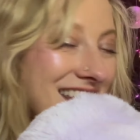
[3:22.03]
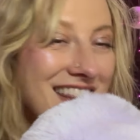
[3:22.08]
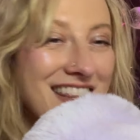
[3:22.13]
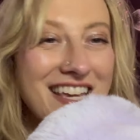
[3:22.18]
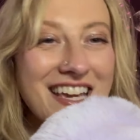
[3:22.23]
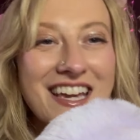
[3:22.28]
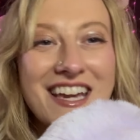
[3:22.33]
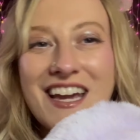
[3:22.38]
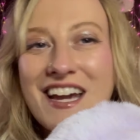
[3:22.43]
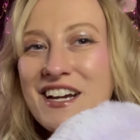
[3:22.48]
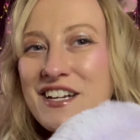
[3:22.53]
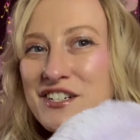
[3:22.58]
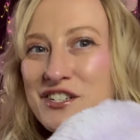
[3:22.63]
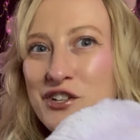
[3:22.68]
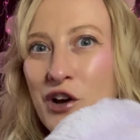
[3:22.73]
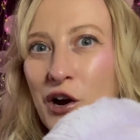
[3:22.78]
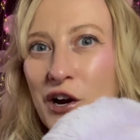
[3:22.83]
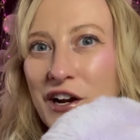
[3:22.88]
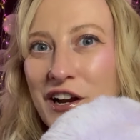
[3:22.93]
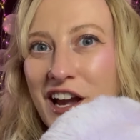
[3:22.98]
the
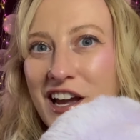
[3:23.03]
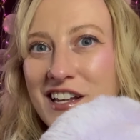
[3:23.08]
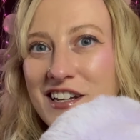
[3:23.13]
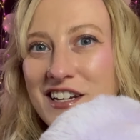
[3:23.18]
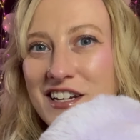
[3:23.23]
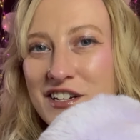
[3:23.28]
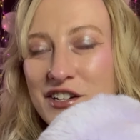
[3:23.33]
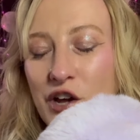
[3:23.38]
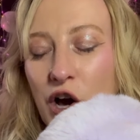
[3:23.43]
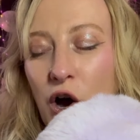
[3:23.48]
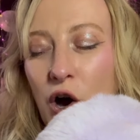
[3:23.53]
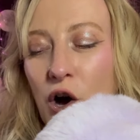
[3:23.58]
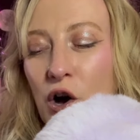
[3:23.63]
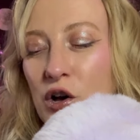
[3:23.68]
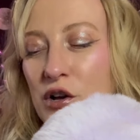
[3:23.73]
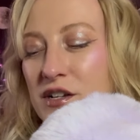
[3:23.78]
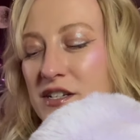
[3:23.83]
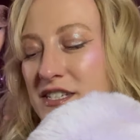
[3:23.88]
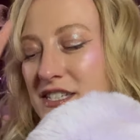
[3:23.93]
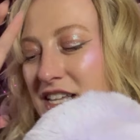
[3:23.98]
Target
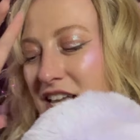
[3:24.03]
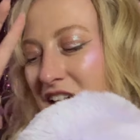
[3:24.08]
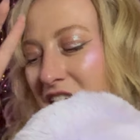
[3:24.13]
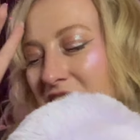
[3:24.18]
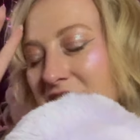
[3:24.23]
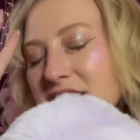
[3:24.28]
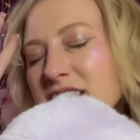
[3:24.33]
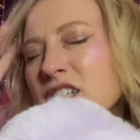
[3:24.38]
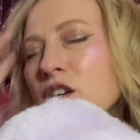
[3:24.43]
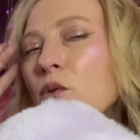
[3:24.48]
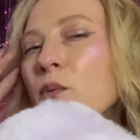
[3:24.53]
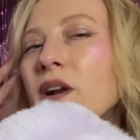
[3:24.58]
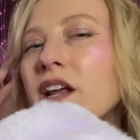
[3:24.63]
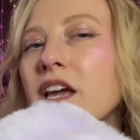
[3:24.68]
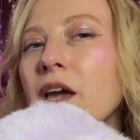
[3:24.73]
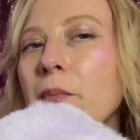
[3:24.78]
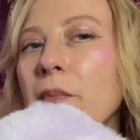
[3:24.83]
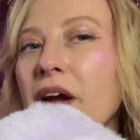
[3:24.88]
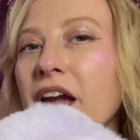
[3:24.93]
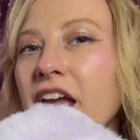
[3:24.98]
dolls. I still wanna
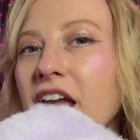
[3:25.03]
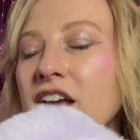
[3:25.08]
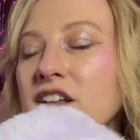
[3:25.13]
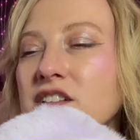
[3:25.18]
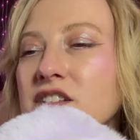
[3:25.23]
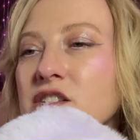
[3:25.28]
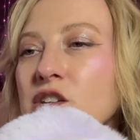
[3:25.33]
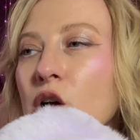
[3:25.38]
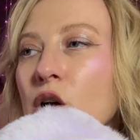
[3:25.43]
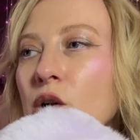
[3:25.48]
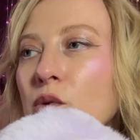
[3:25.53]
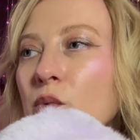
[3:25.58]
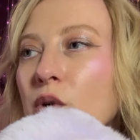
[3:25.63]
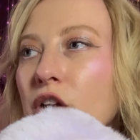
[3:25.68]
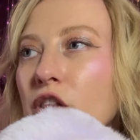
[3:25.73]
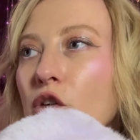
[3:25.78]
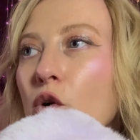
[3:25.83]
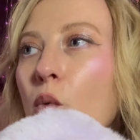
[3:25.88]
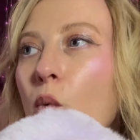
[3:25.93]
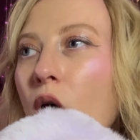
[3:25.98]
get my hands on one of
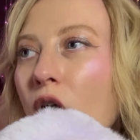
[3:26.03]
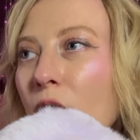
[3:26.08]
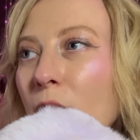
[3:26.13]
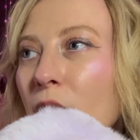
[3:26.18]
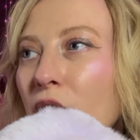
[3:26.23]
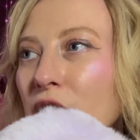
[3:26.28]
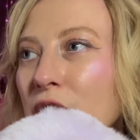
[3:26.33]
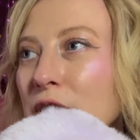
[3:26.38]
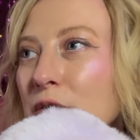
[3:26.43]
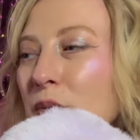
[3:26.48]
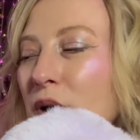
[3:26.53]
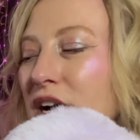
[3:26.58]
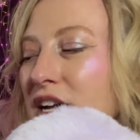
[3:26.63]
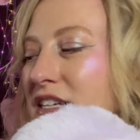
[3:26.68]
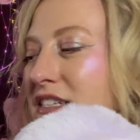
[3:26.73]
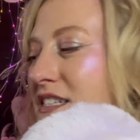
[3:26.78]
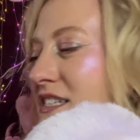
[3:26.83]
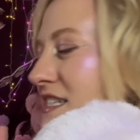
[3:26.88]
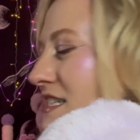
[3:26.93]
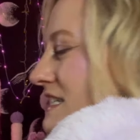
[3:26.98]
the Walmart
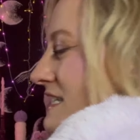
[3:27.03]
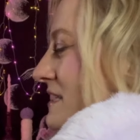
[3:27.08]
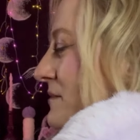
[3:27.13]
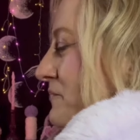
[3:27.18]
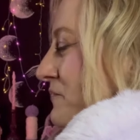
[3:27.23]
ones.